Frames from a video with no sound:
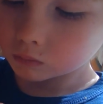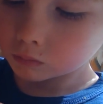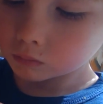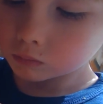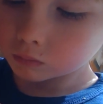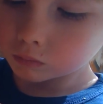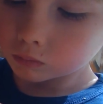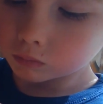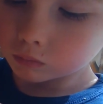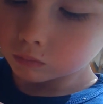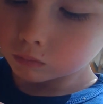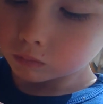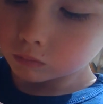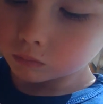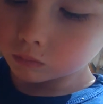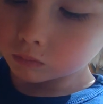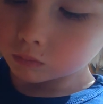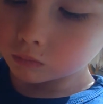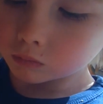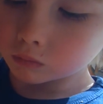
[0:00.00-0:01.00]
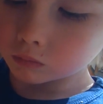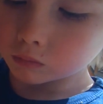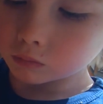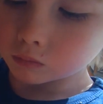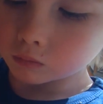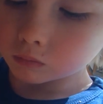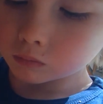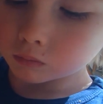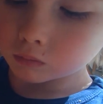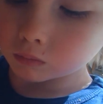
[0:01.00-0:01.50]
he's putting his needle
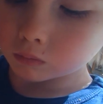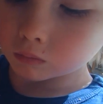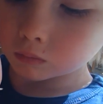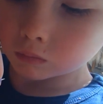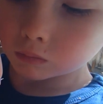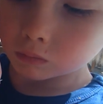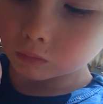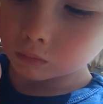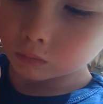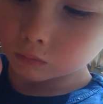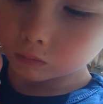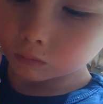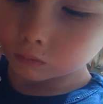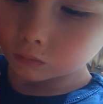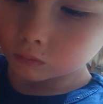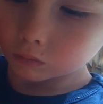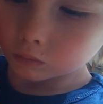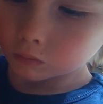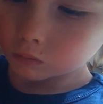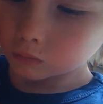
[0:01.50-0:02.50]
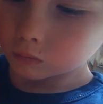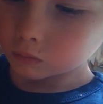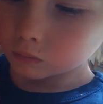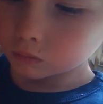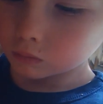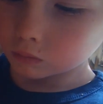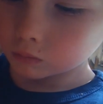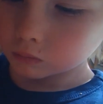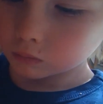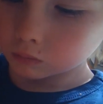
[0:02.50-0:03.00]
through
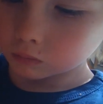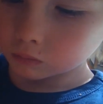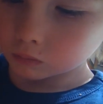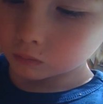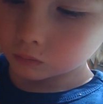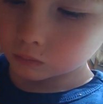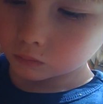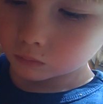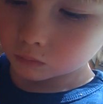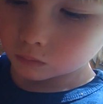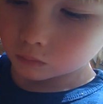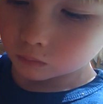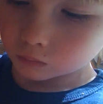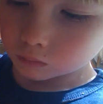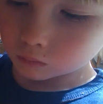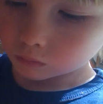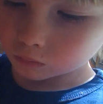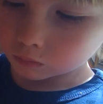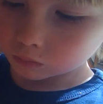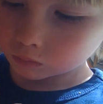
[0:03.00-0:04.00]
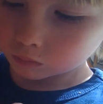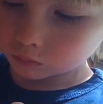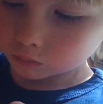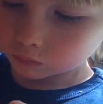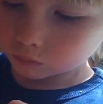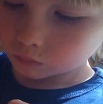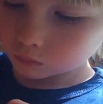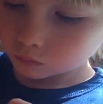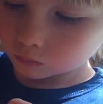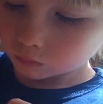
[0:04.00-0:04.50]
and pulling tight.
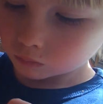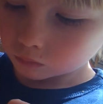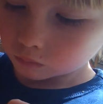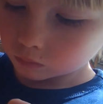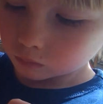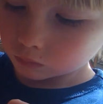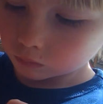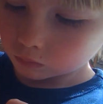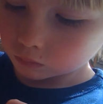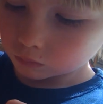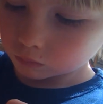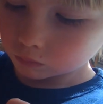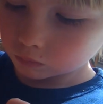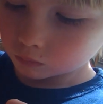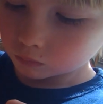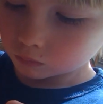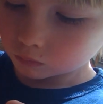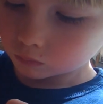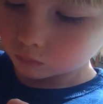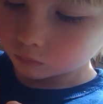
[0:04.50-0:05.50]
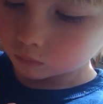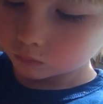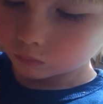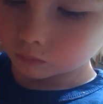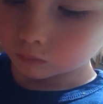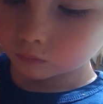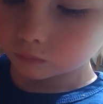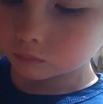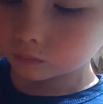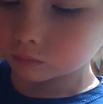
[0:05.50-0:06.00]
Well done,
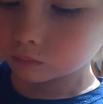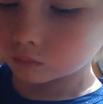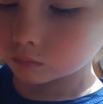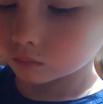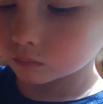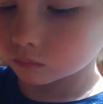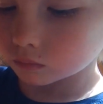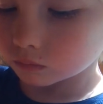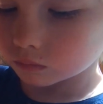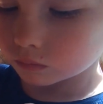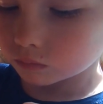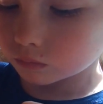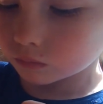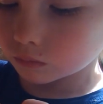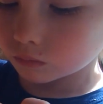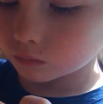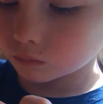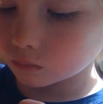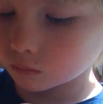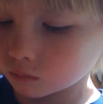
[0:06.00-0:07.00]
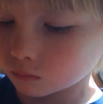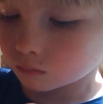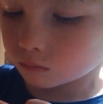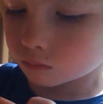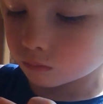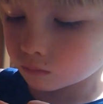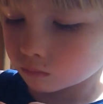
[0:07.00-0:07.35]
Tadhg. Excellent work.